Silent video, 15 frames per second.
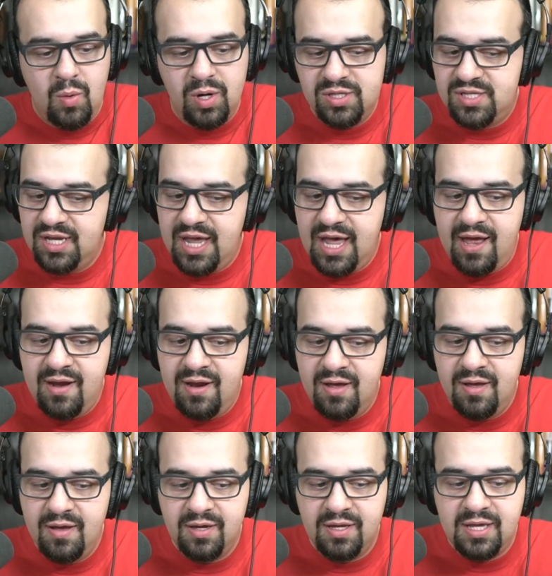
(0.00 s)
once
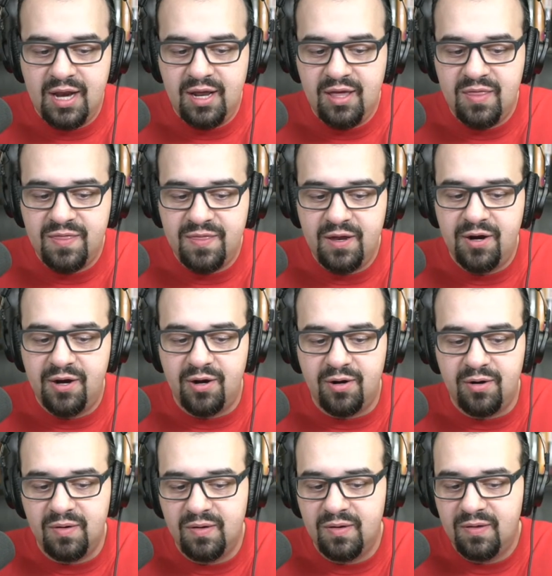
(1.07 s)
again, getting
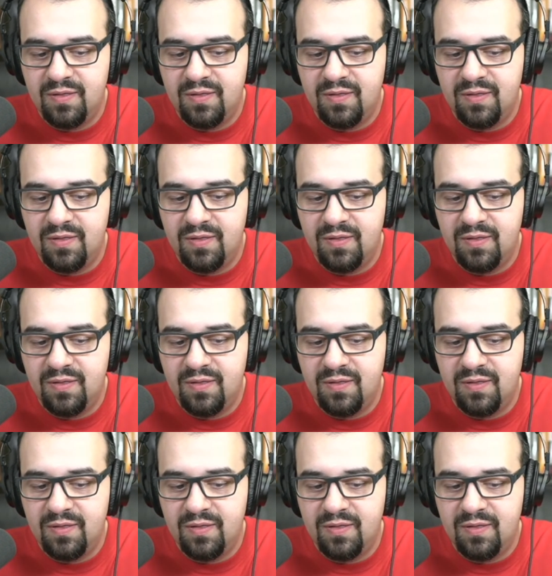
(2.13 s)
thinner